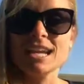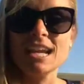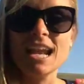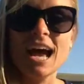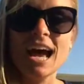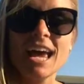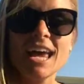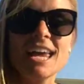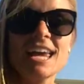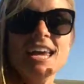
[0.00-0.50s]
and
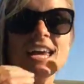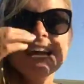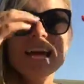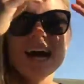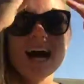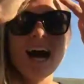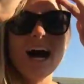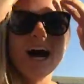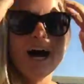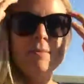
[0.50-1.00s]

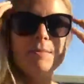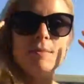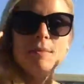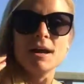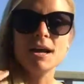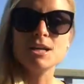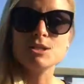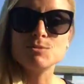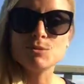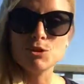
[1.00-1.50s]
and
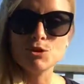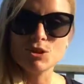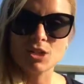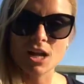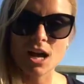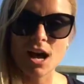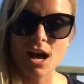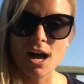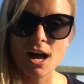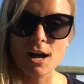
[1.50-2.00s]
my husband used
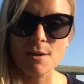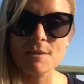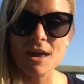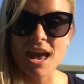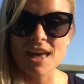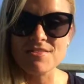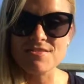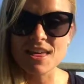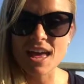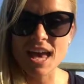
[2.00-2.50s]
to come,
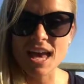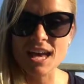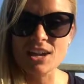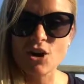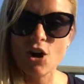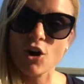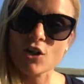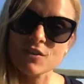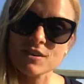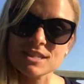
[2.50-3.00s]
and
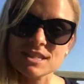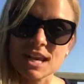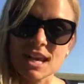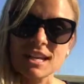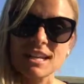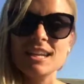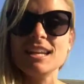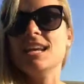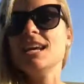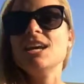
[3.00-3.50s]
then all of a
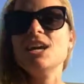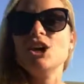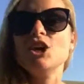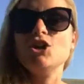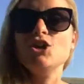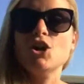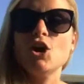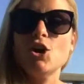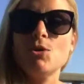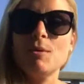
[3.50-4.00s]
sudden
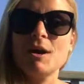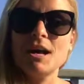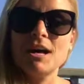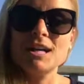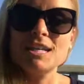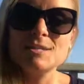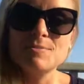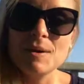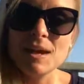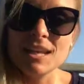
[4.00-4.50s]
my
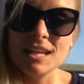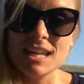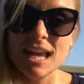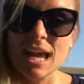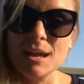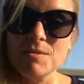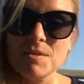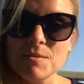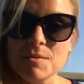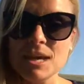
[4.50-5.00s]
husband
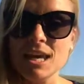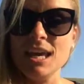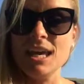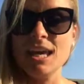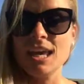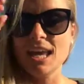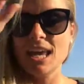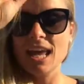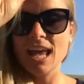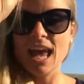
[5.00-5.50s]
came to
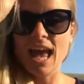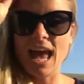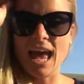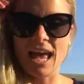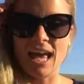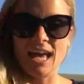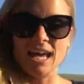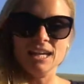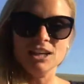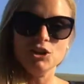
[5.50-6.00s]
me,
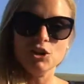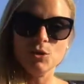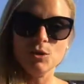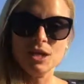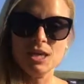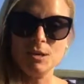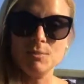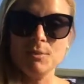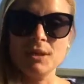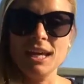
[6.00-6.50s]
and
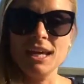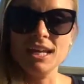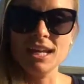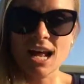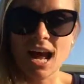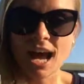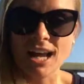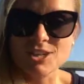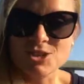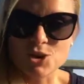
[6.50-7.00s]
he played
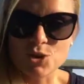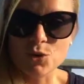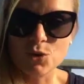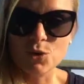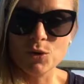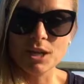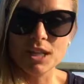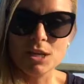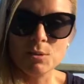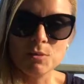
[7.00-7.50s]
in high
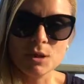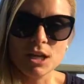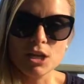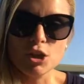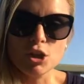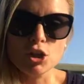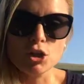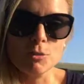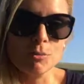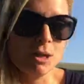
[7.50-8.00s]
school and he
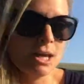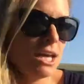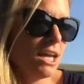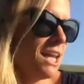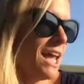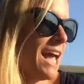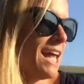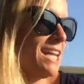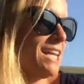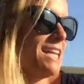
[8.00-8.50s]
played a little
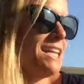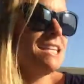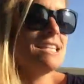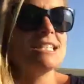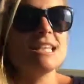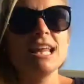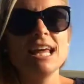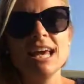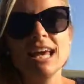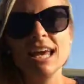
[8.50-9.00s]
bit, and
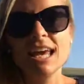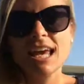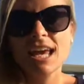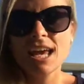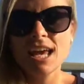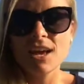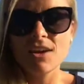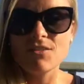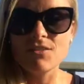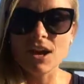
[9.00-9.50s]
he's like,
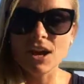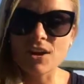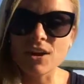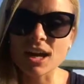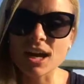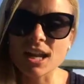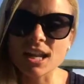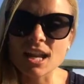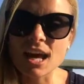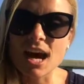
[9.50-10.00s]

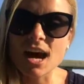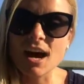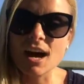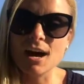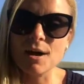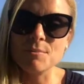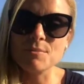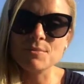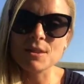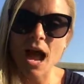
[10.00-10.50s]
Farron,
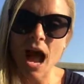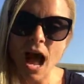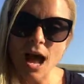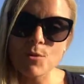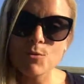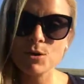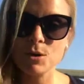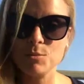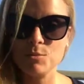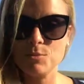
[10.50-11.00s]

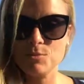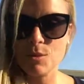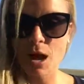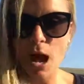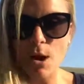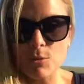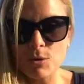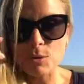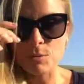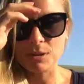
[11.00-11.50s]
I want
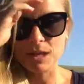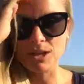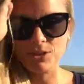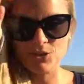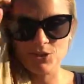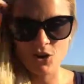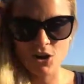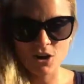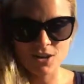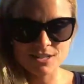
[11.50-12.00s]
to play
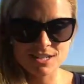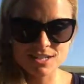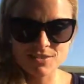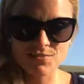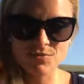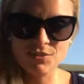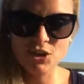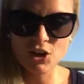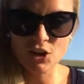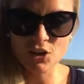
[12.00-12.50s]
lacrosse.
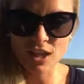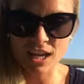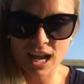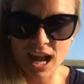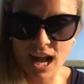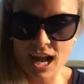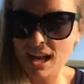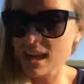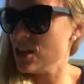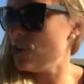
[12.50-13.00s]

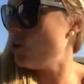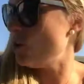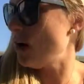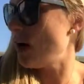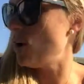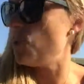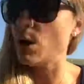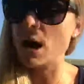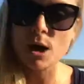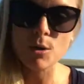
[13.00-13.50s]

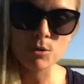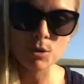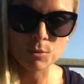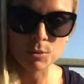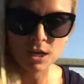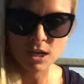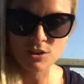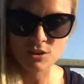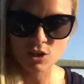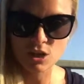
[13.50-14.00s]
I want
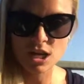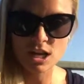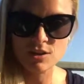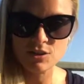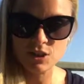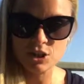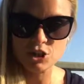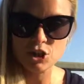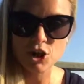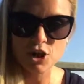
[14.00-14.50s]
to play
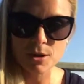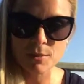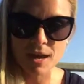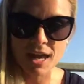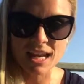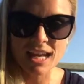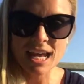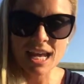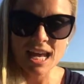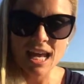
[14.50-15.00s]
in the
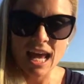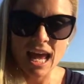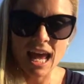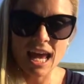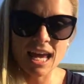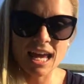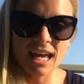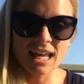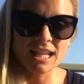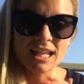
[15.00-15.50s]
tournament.
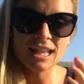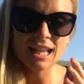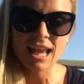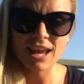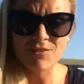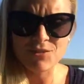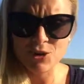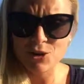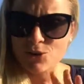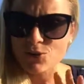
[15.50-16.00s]
And
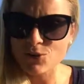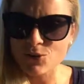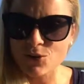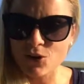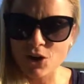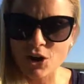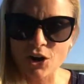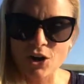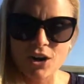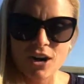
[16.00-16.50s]
if
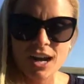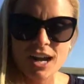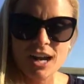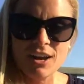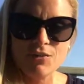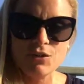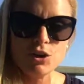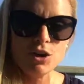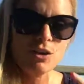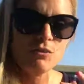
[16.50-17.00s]

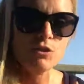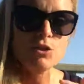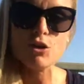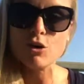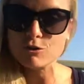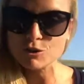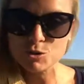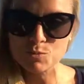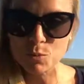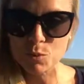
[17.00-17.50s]
you
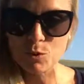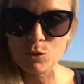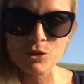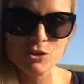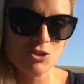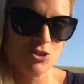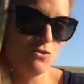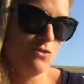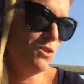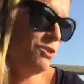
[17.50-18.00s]
know
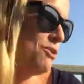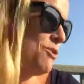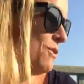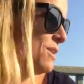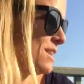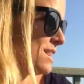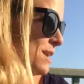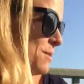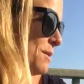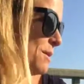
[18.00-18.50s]
sports, or if you know
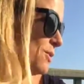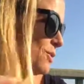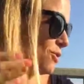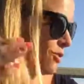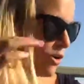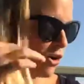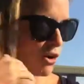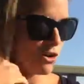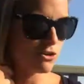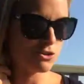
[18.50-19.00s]
anything about
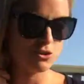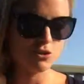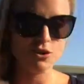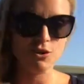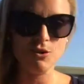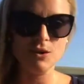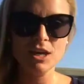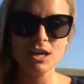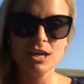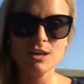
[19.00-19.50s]
lacrosse,
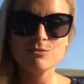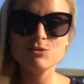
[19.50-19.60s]
or